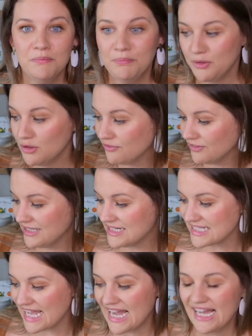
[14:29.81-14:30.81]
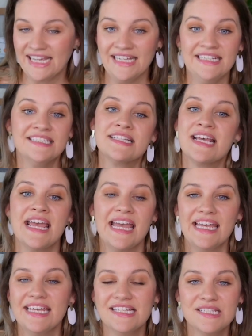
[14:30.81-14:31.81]
beautifully designed.
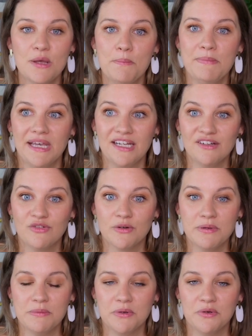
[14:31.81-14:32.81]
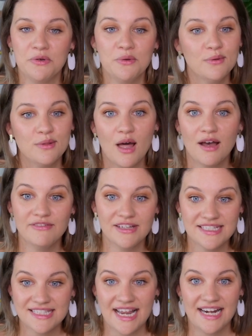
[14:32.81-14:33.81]
It is made for people who love
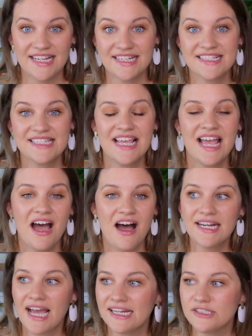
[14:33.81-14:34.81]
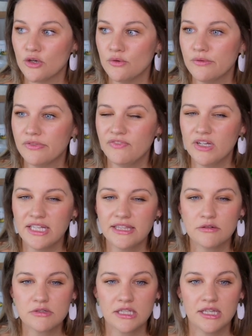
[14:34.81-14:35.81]
aesthetics. And I don't feel like
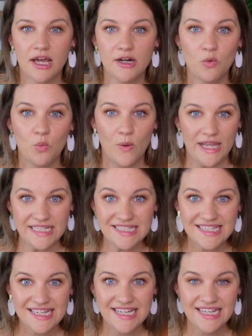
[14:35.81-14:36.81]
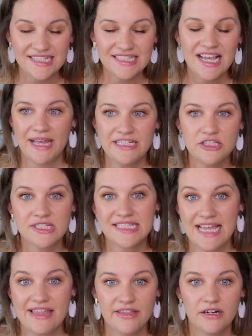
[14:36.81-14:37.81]
there was a lot of wasted pages
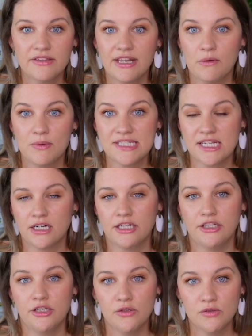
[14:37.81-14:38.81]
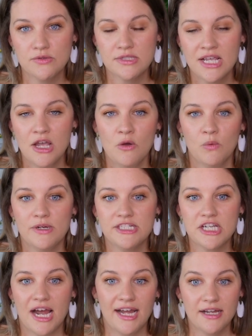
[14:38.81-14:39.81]
in there that I wasn't going to use,
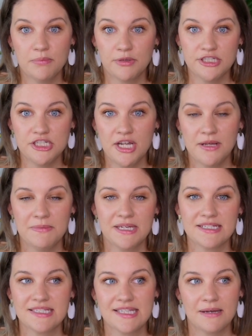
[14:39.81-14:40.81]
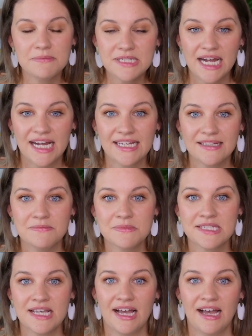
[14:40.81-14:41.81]
which I appreciate because
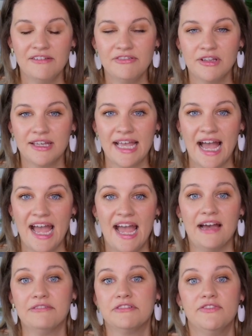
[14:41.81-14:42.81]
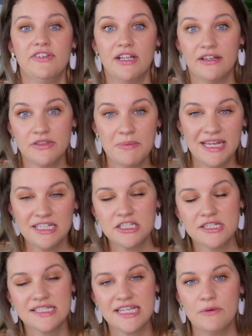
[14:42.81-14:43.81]
sometimes I feel like I have to fill out the
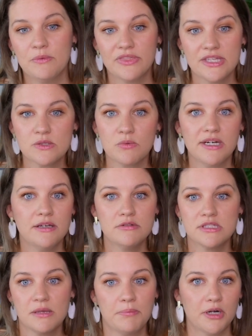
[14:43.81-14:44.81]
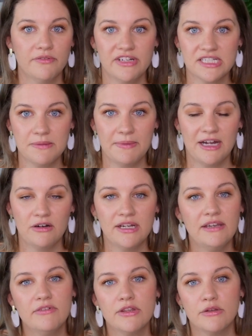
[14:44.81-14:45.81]
pages. And with this one, it was the perfect amount,
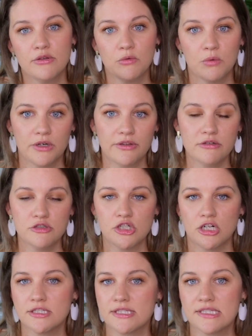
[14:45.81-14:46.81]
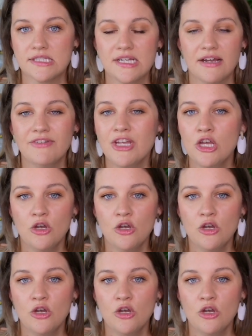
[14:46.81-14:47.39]
even though there were those charts and stuff.